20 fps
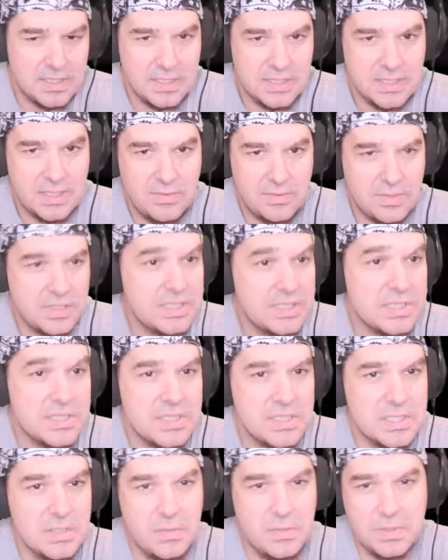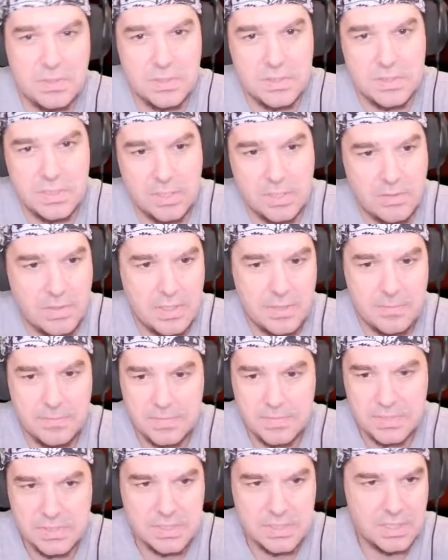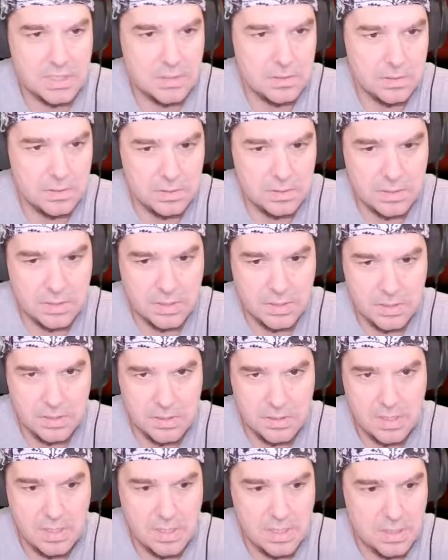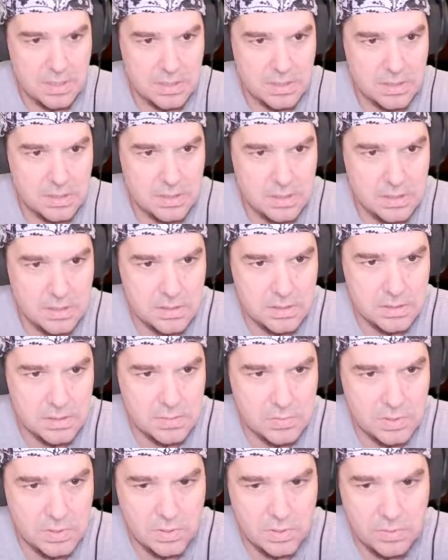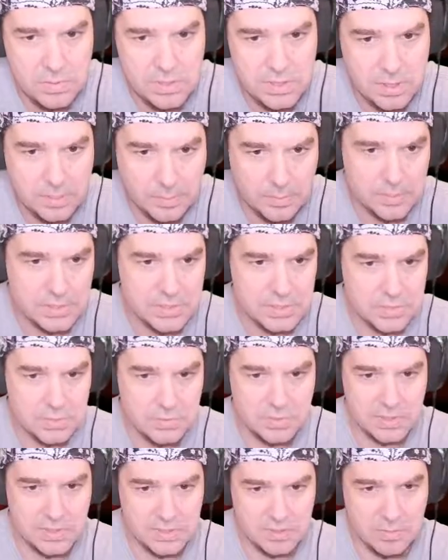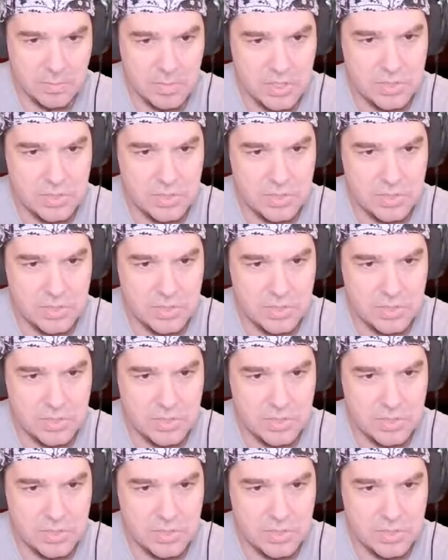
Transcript: well, let's just see what it looks like, right? Let's take a look at it. We're going to go into the upgrades and tunings. We're going to make